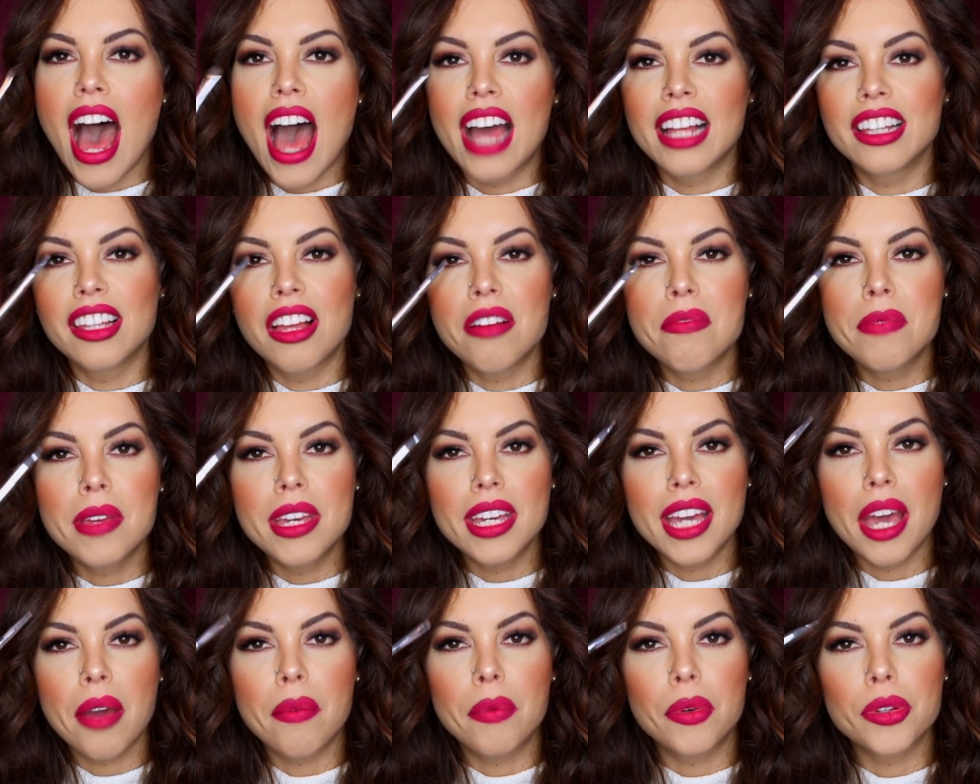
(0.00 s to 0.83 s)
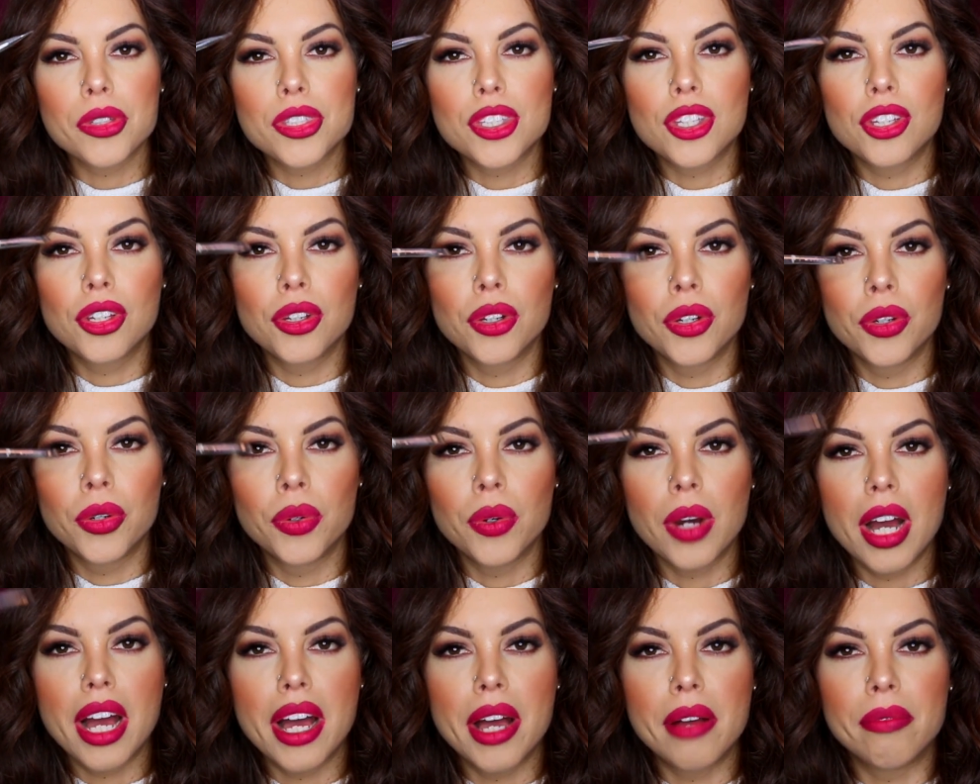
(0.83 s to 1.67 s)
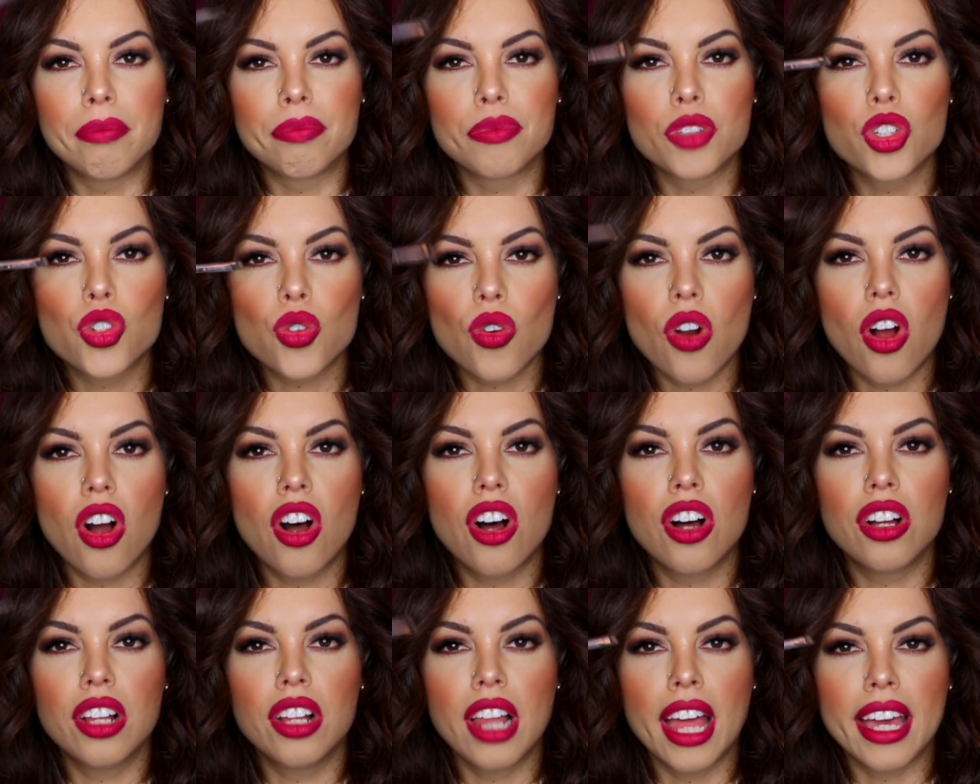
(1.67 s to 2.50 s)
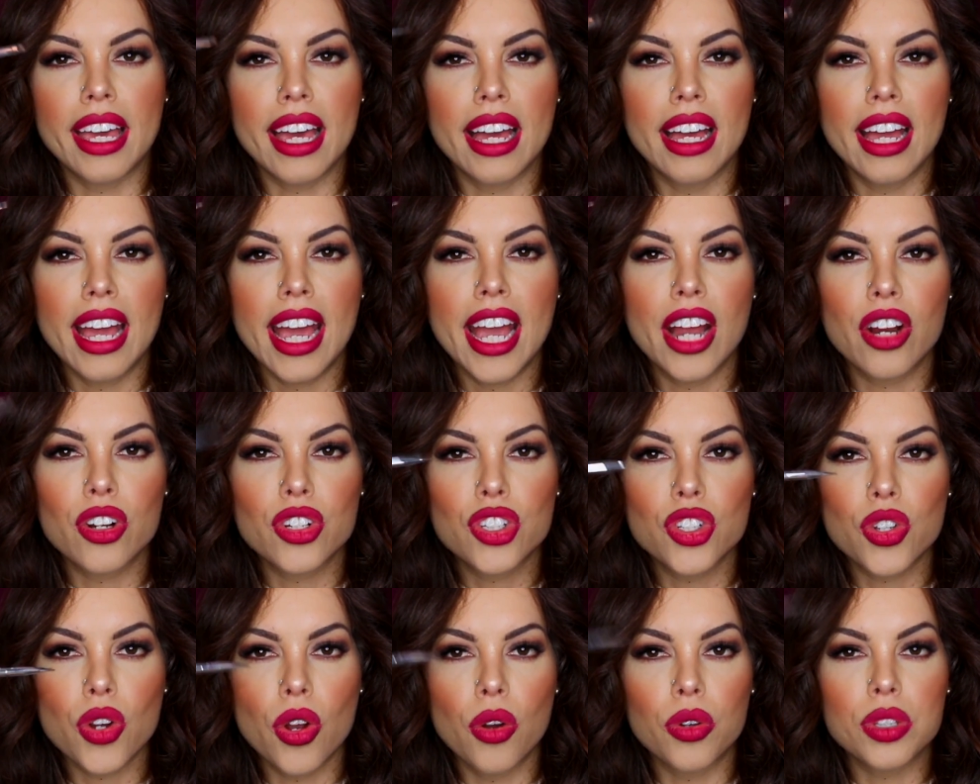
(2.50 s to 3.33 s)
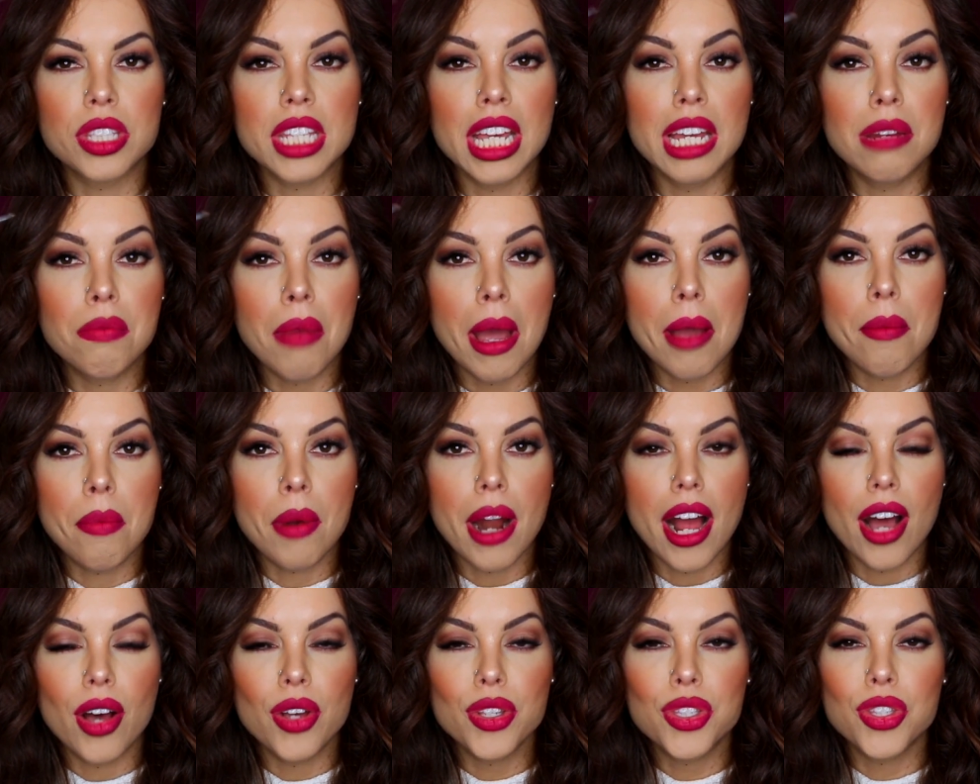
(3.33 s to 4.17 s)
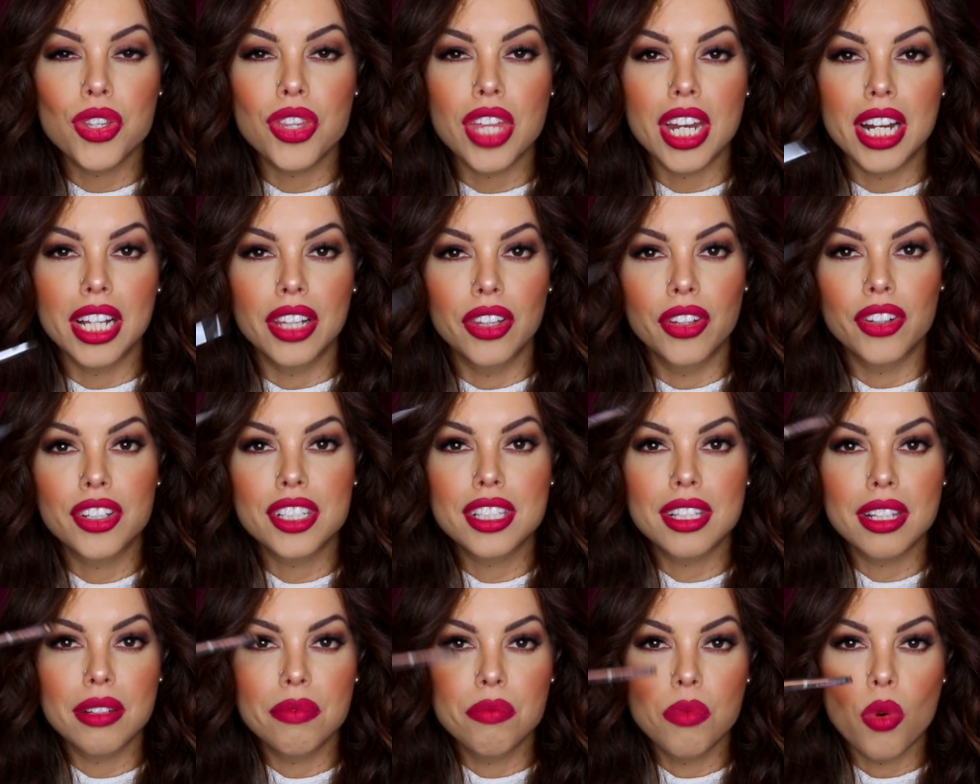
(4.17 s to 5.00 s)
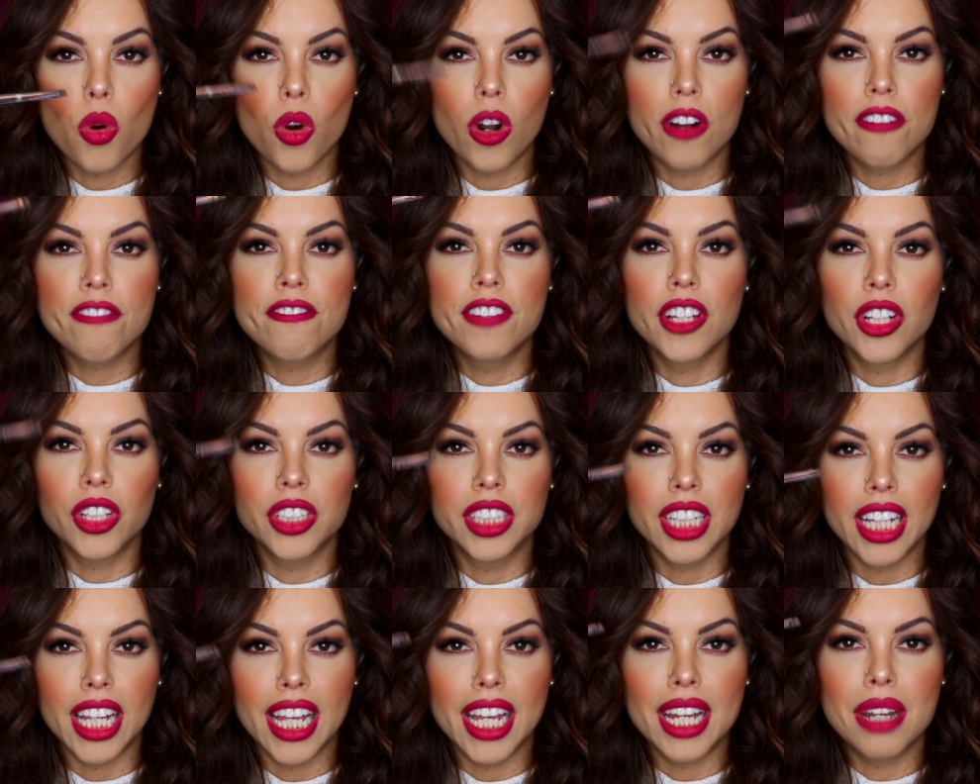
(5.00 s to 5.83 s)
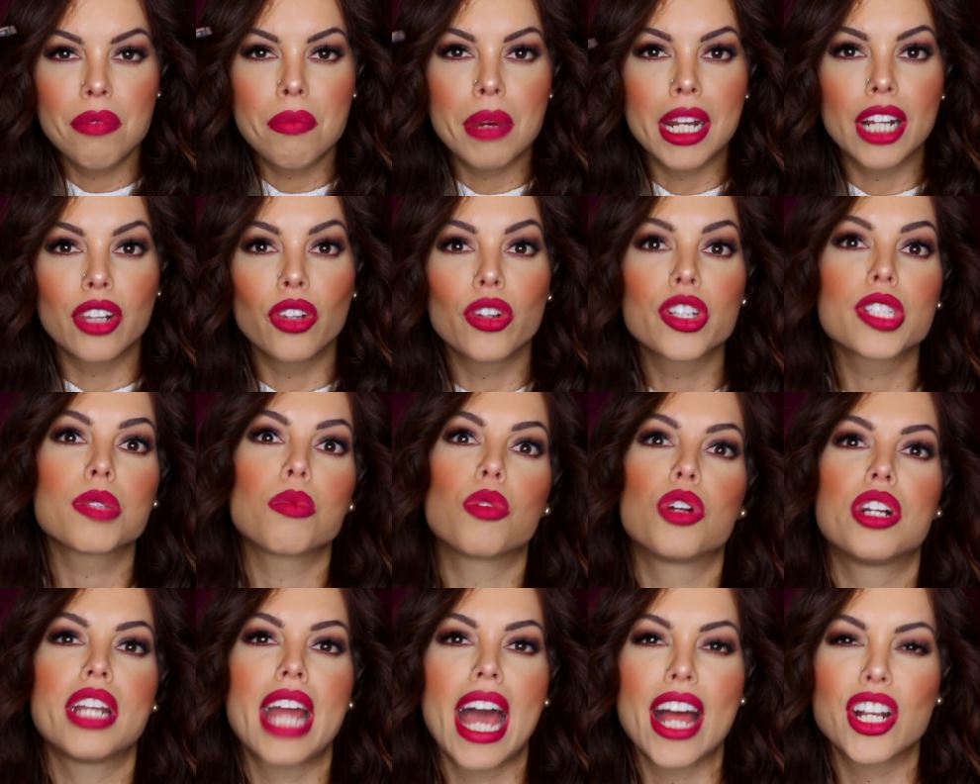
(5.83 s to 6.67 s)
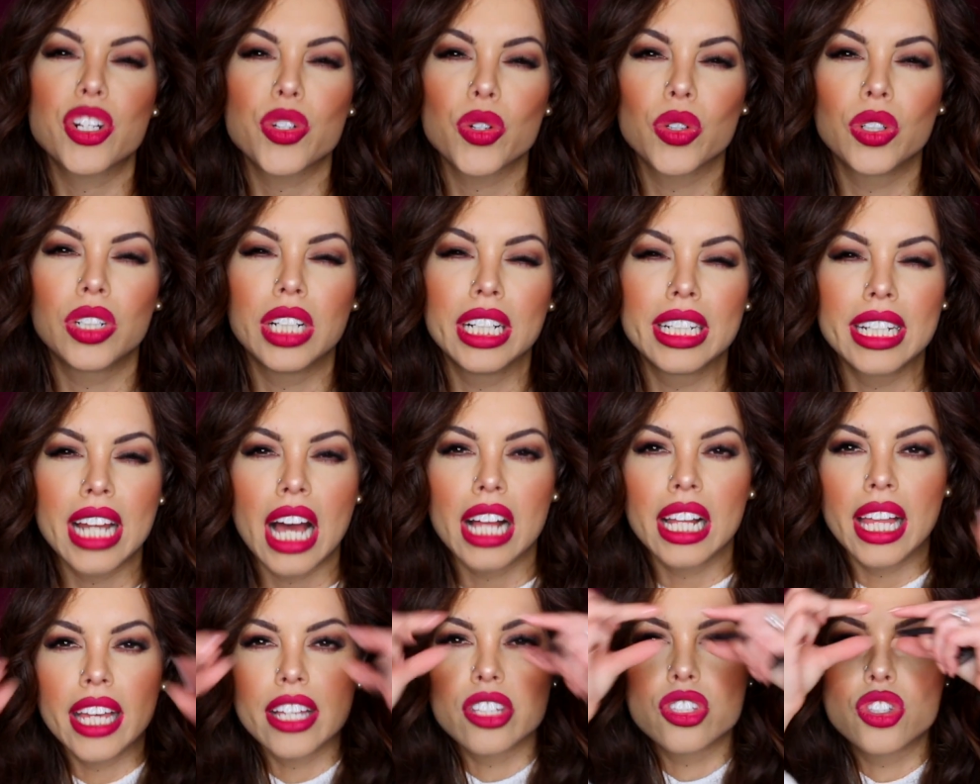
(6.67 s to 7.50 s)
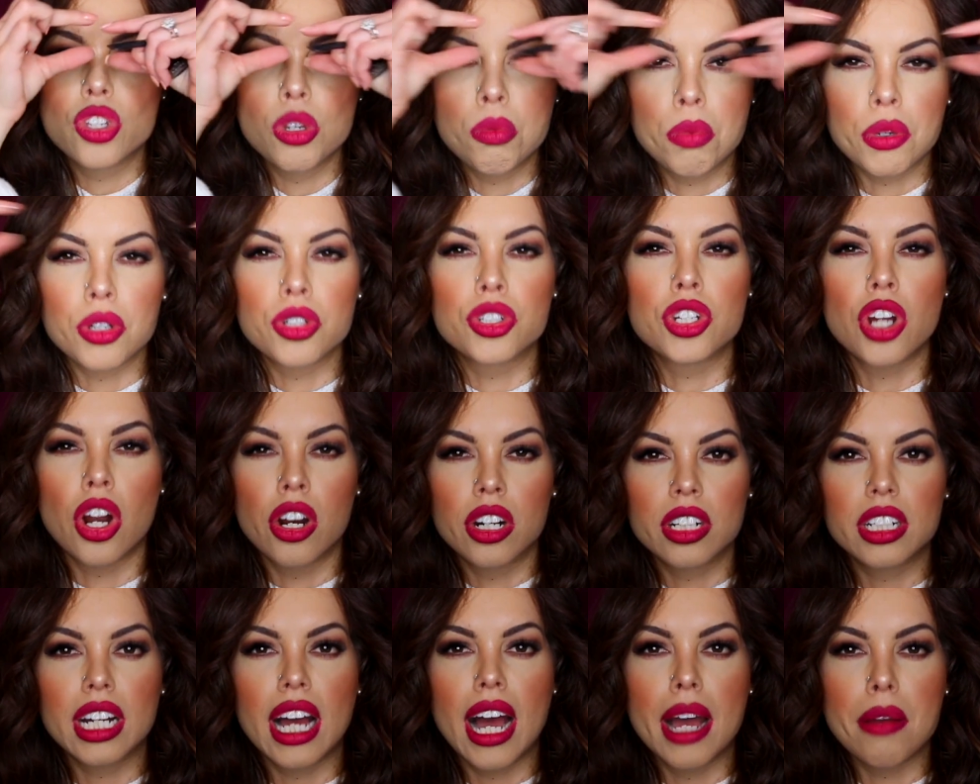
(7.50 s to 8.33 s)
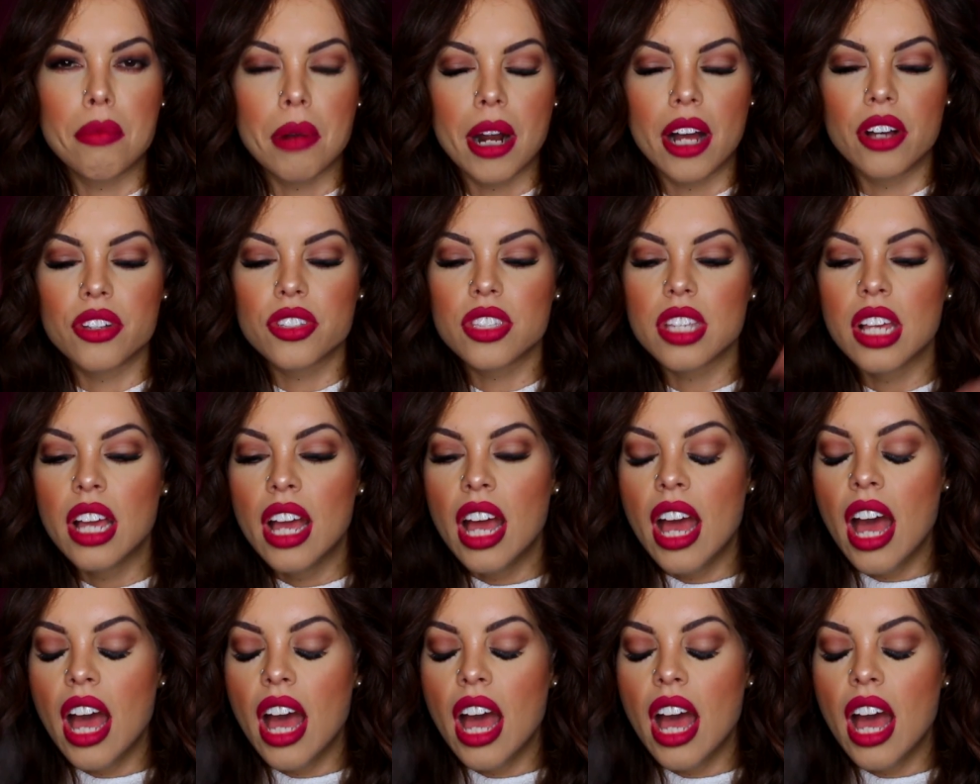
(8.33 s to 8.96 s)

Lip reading: I love being able to draw like hair strokes in my brows so that it looks more filled in, but it looks more natural and not like super dark eyebrows.